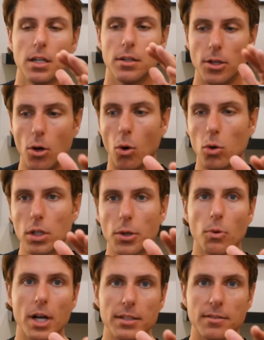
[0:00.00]
The only
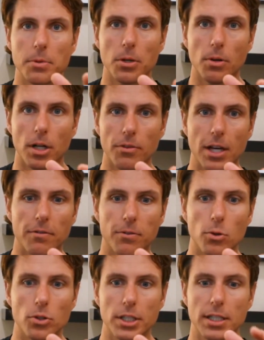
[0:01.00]
way to be aware of that
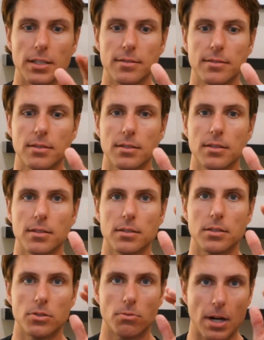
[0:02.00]
fully is to just